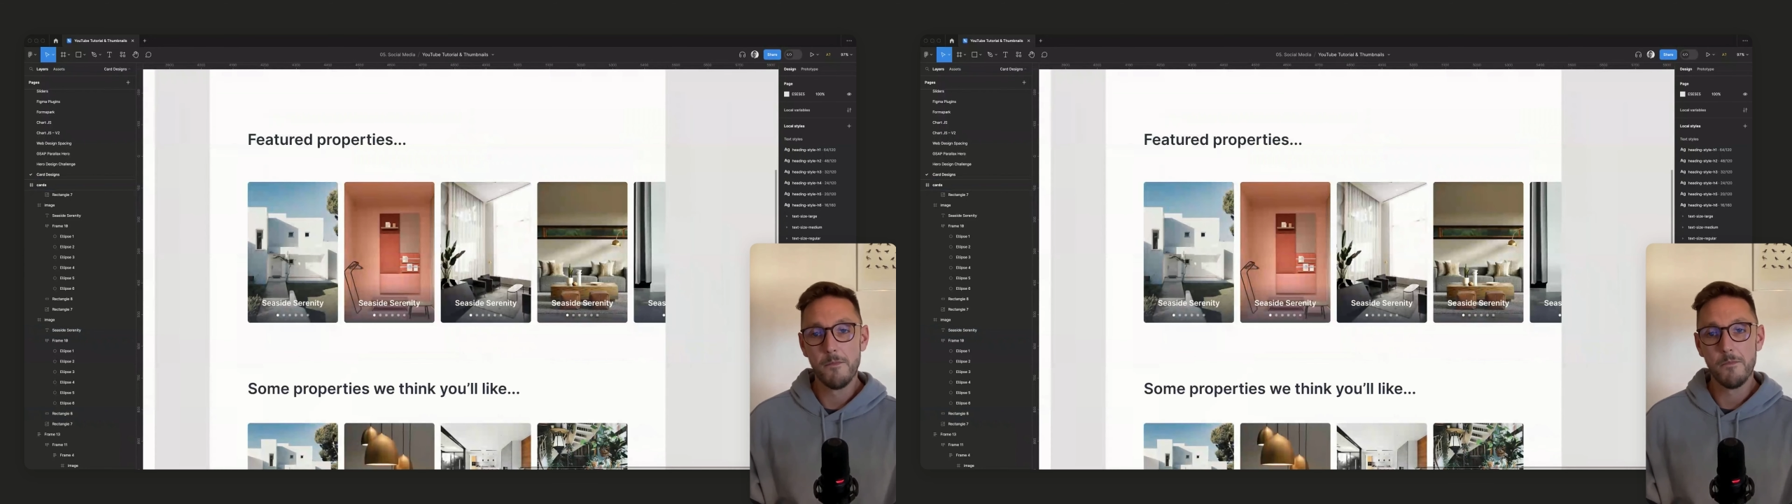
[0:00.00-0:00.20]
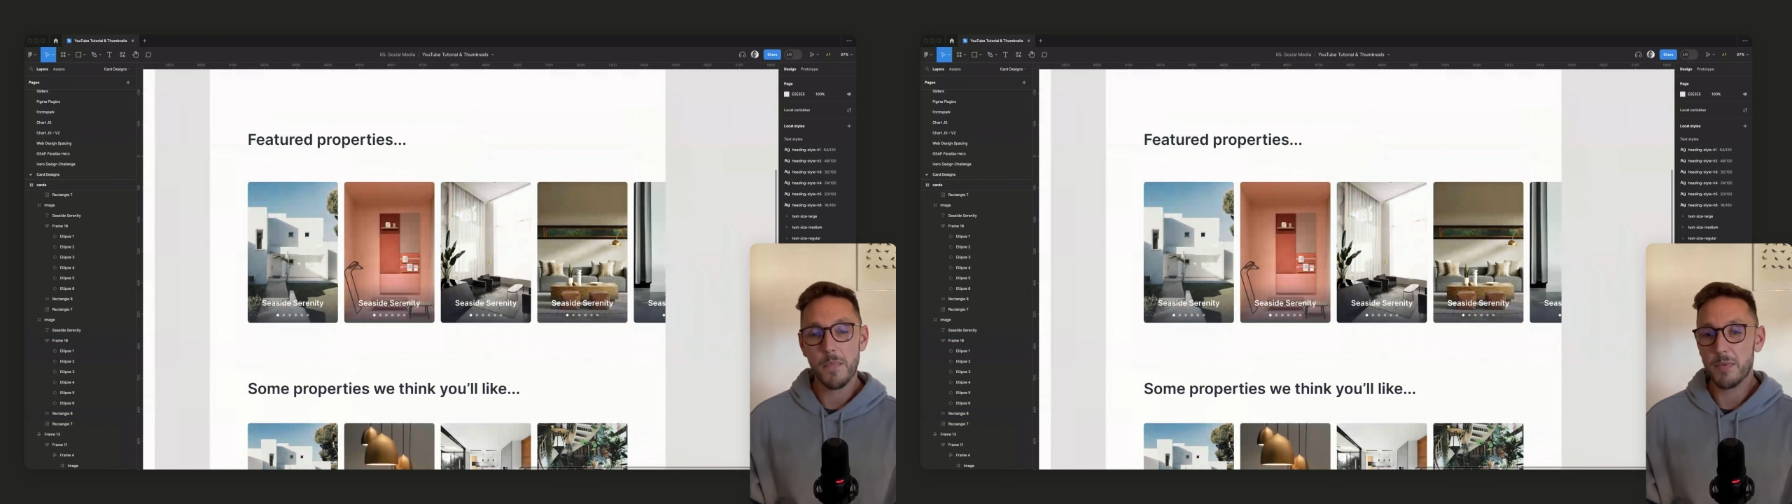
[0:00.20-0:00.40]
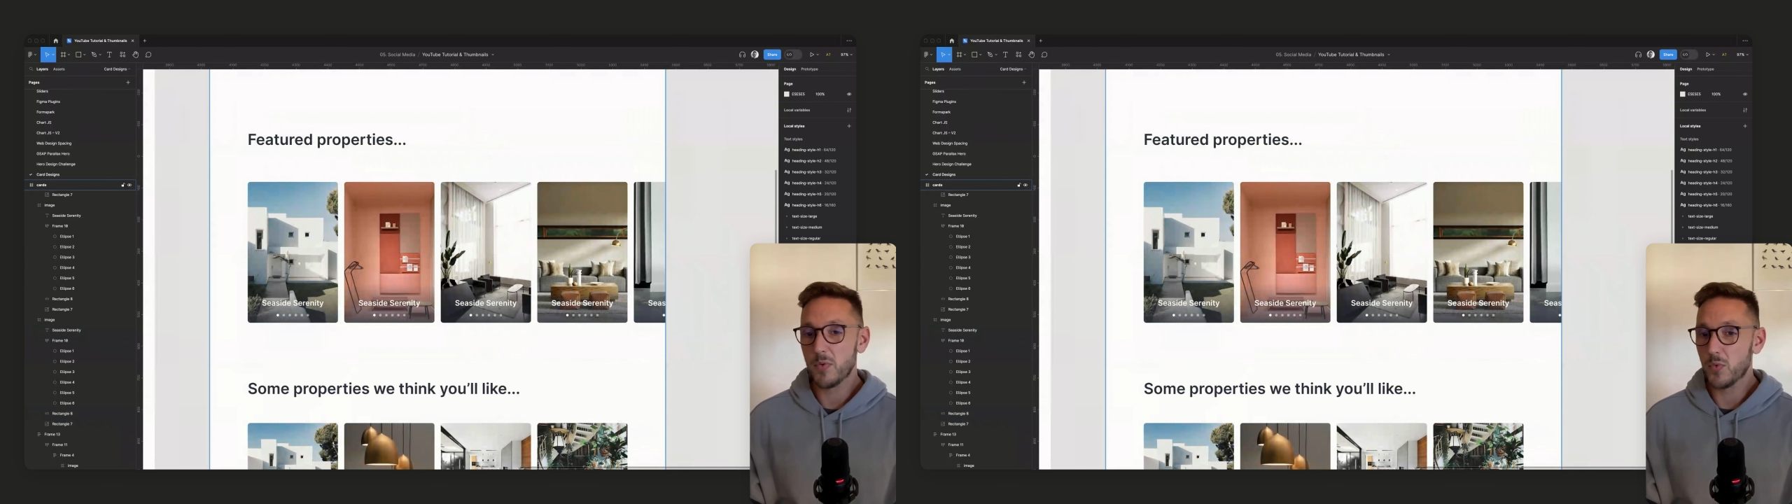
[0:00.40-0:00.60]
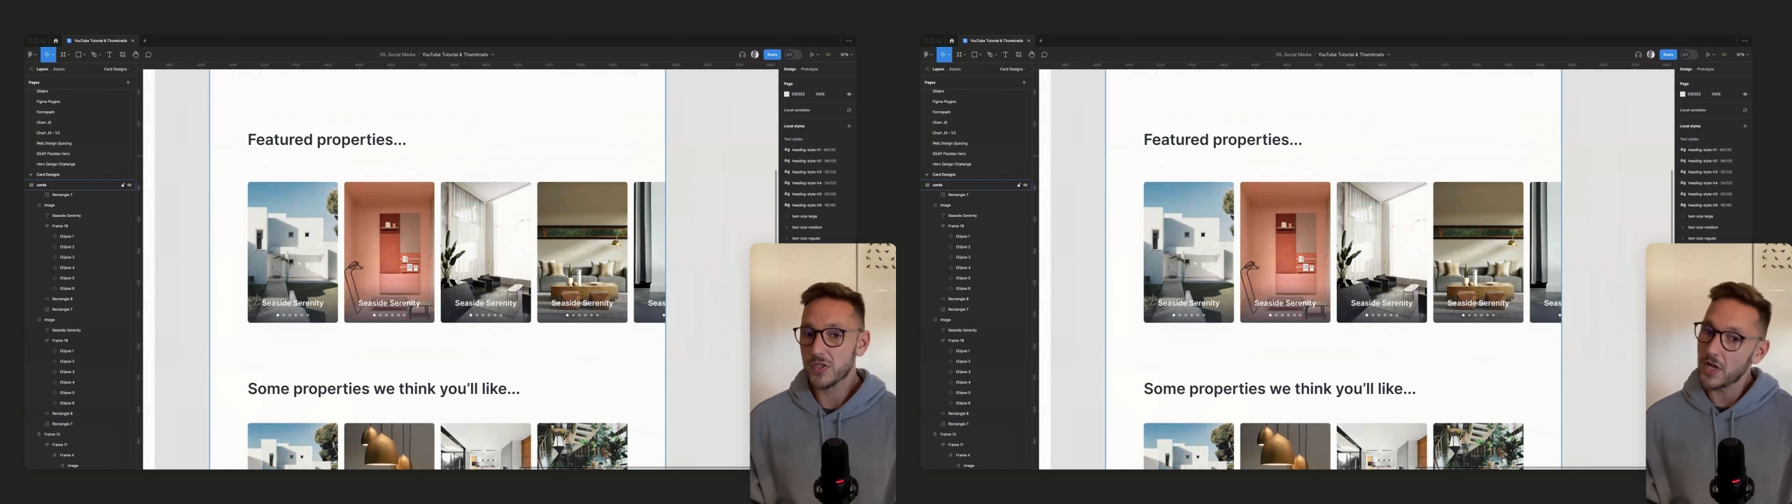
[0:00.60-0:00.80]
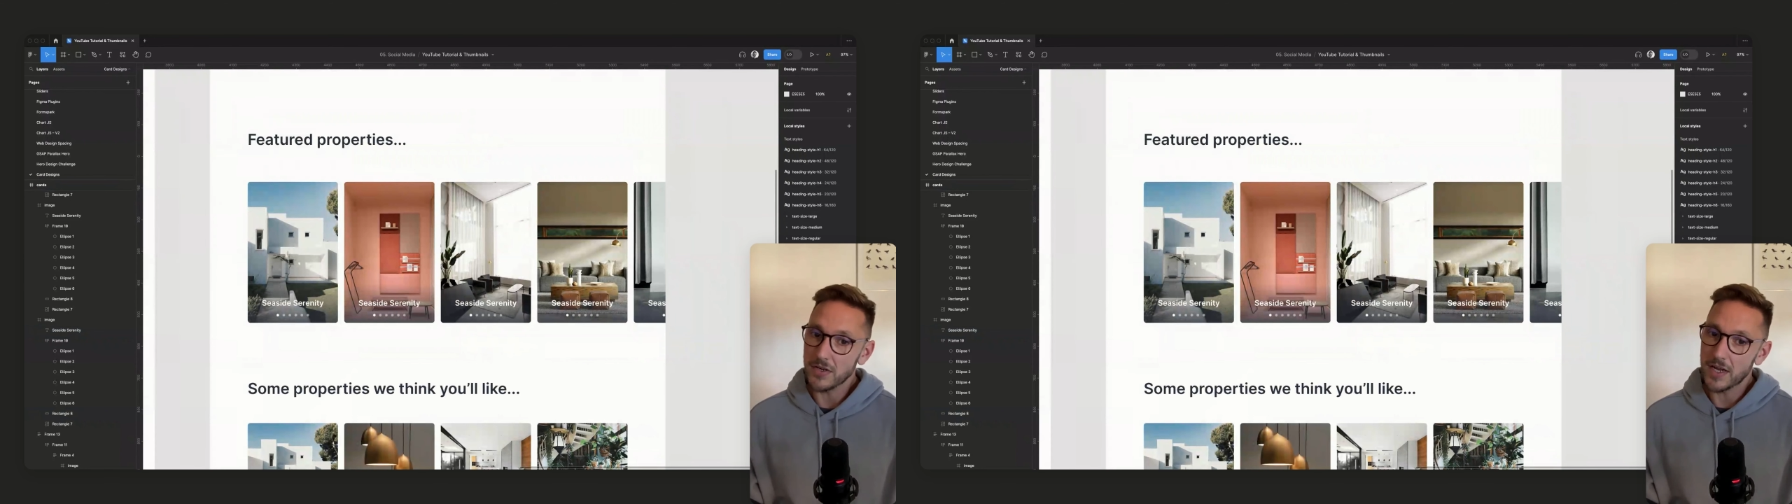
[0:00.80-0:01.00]
maybe we
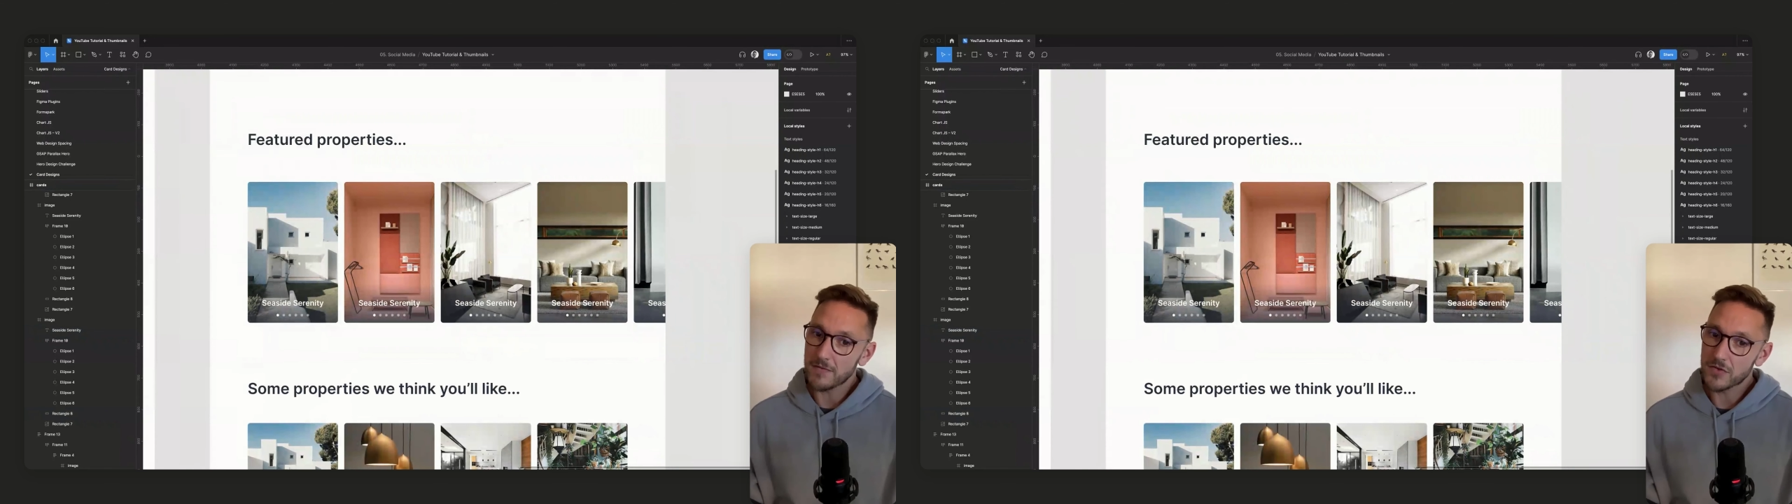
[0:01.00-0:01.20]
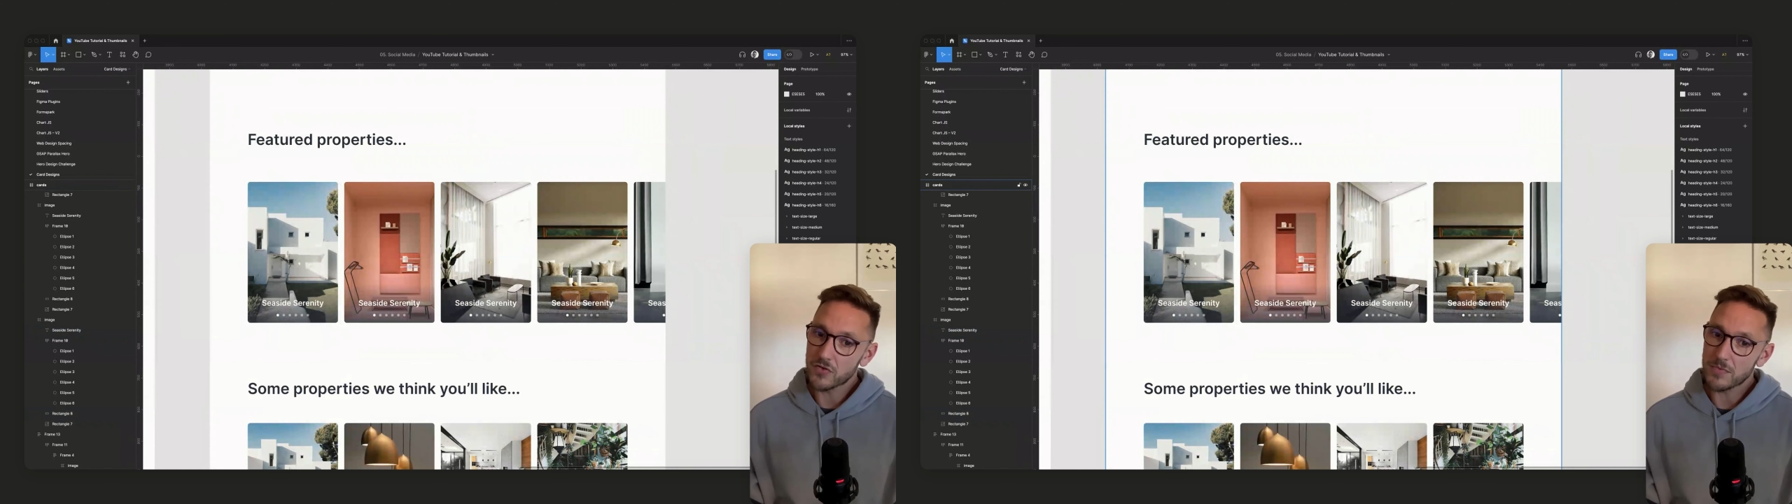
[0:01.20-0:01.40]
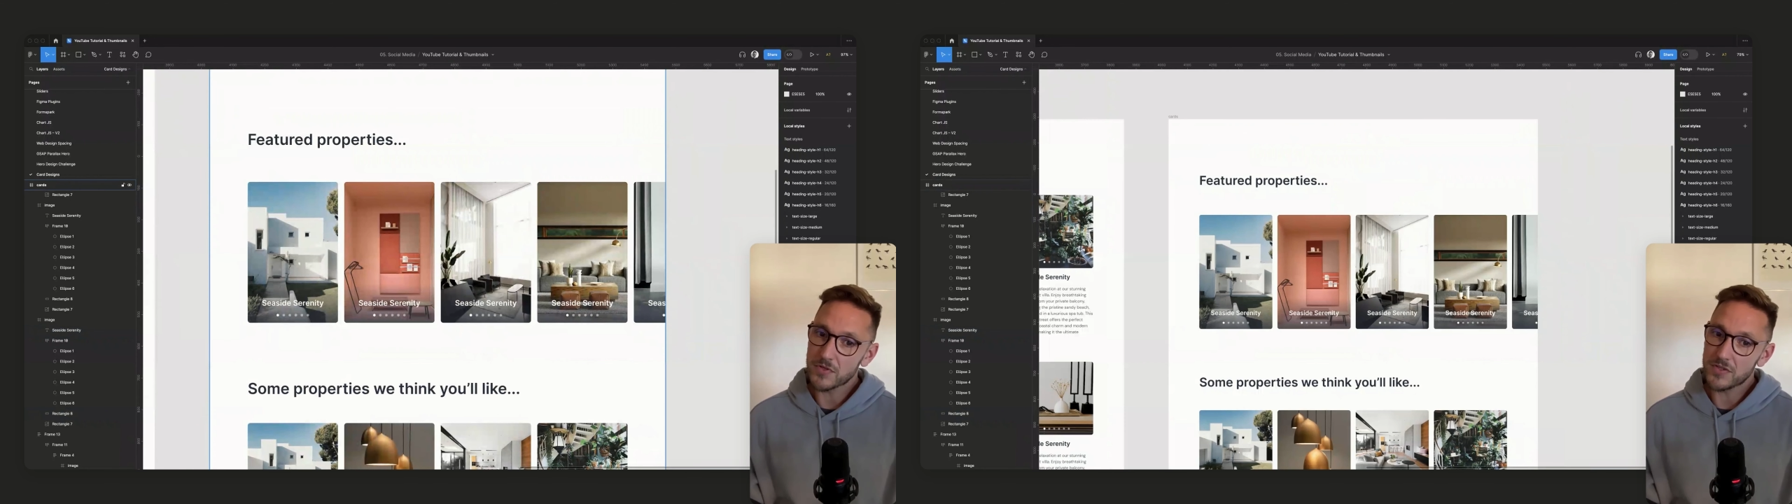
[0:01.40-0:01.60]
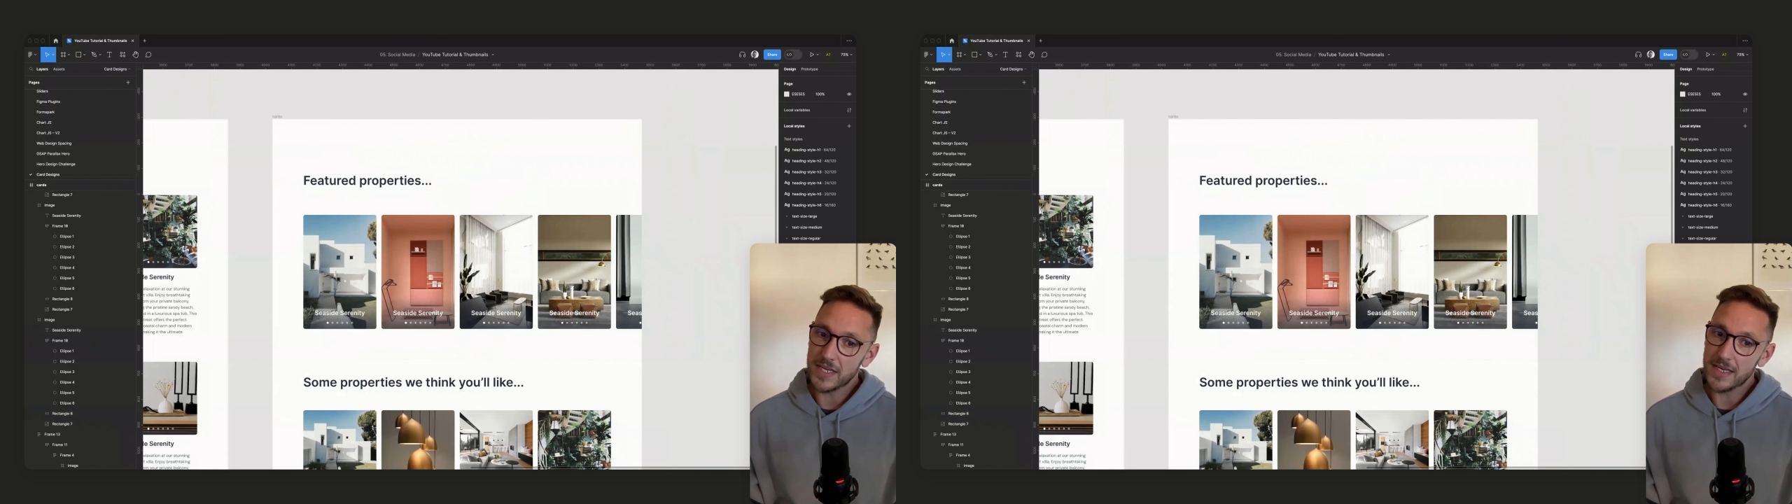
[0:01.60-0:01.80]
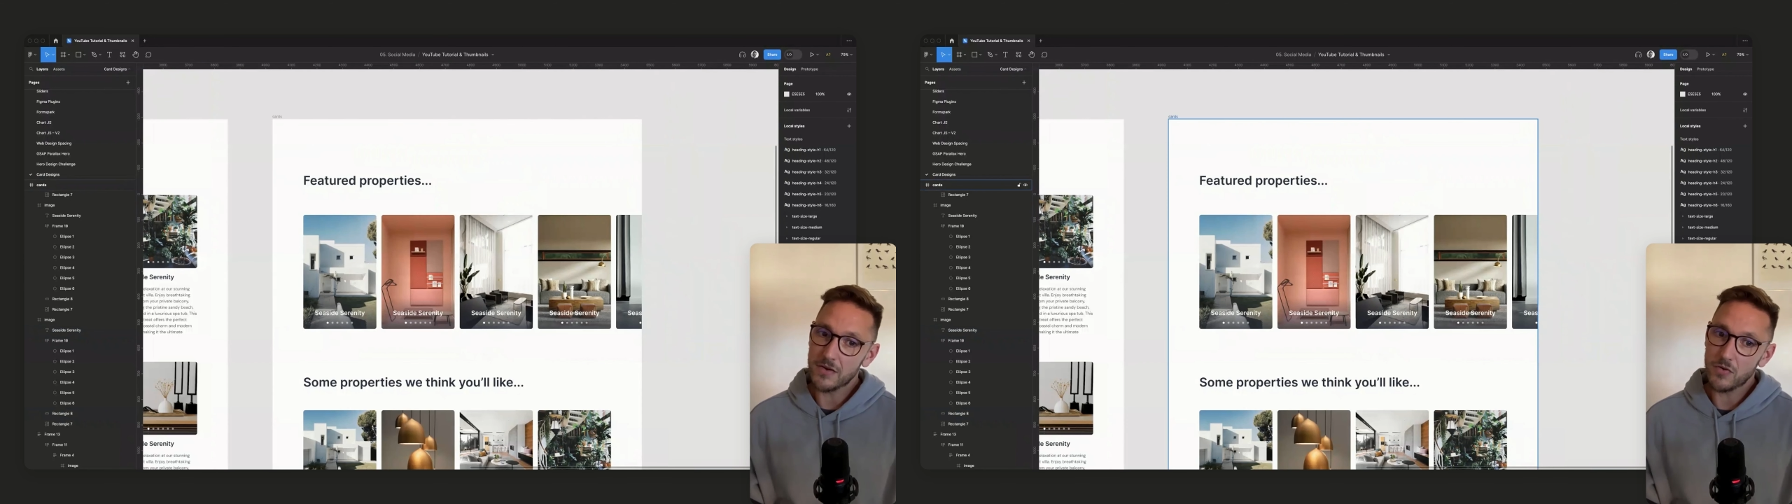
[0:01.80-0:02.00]
don't have descriptions here,